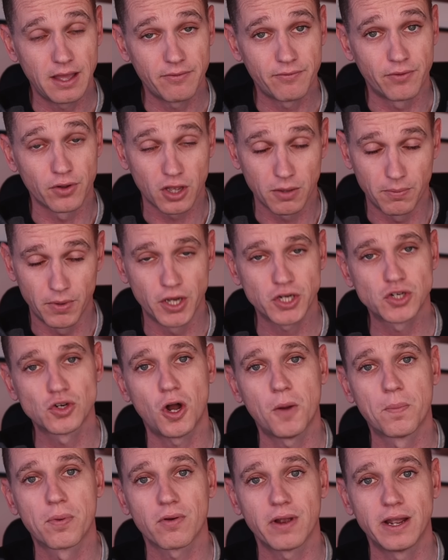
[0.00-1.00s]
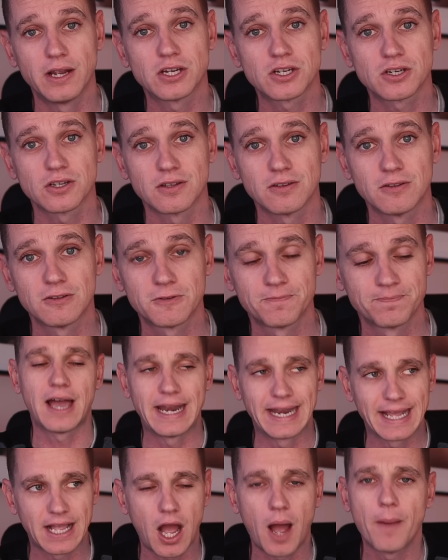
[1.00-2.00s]
for commercial operations
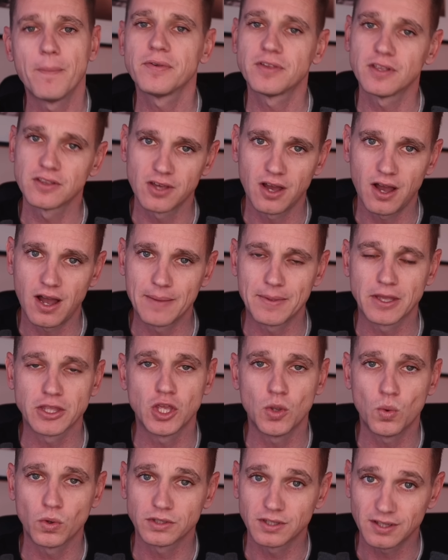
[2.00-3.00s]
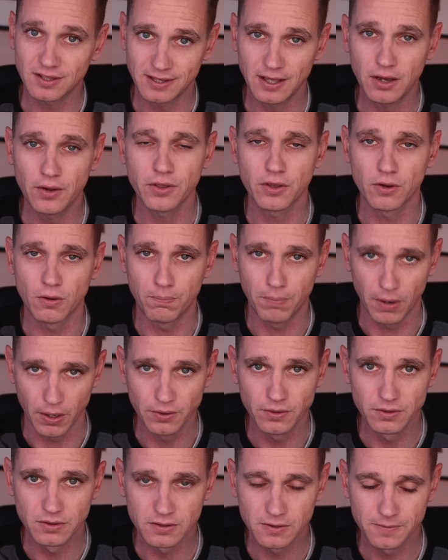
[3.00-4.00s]
and it comes the time that you want to sell your
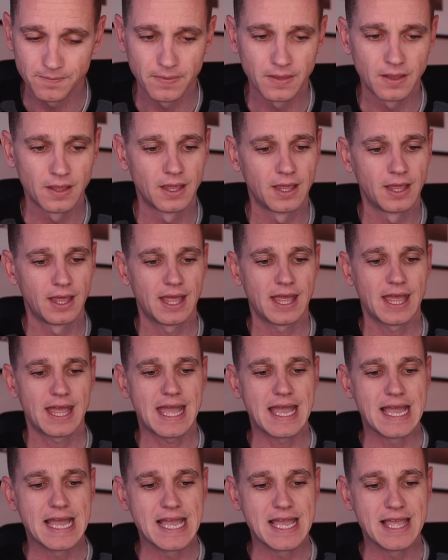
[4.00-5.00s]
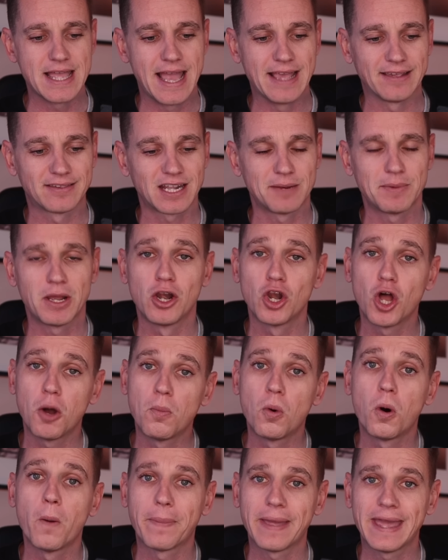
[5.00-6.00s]
boat, it's going to be a lot
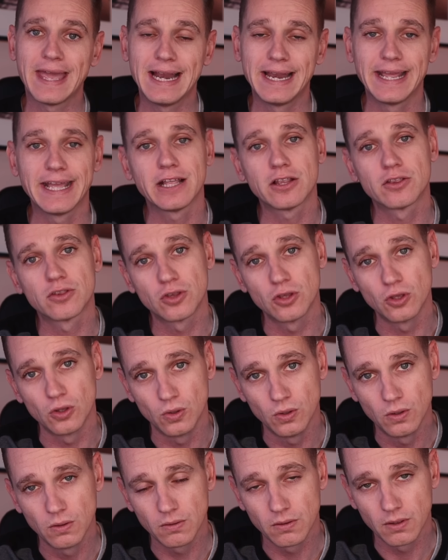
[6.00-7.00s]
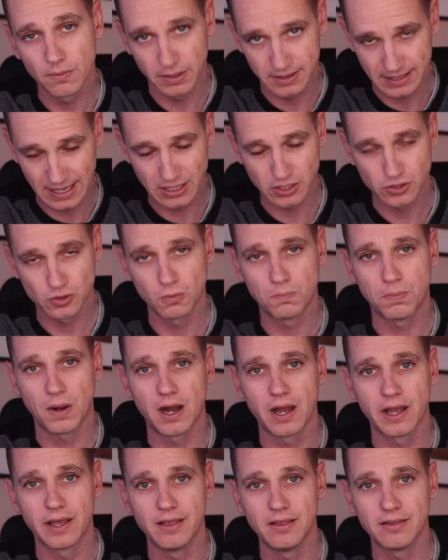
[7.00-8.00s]
more appealing to potential
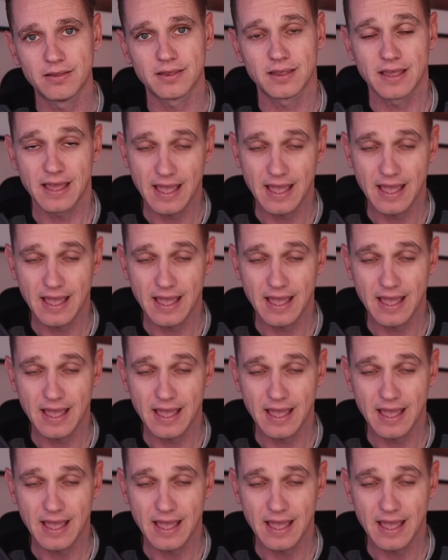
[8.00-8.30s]
buyers